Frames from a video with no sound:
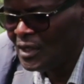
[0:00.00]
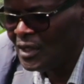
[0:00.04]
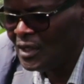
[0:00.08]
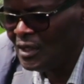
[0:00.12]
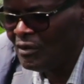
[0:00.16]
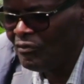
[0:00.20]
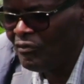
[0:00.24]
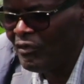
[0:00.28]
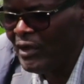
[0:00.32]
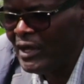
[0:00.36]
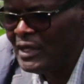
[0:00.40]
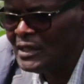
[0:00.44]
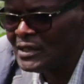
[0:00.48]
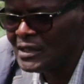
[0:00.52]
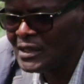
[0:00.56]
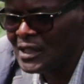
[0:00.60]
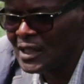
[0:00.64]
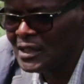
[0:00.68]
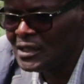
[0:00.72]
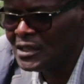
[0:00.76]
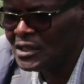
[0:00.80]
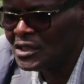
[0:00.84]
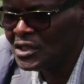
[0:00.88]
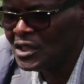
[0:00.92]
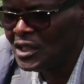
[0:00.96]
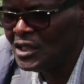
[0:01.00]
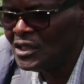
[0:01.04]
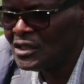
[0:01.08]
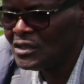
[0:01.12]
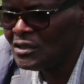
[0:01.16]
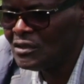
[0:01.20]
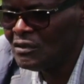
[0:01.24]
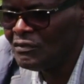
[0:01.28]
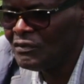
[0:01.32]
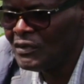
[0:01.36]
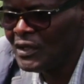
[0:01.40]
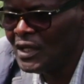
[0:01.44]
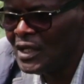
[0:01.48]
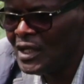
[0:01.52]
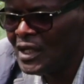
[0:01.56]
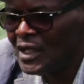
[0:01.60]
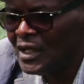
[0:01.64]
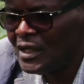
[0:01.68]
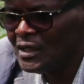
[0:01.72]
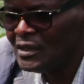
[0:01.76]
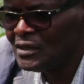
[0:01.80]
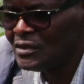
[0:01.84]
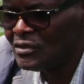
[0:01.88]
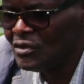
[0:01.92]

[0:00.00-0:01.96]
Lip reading: events that's changed over the years.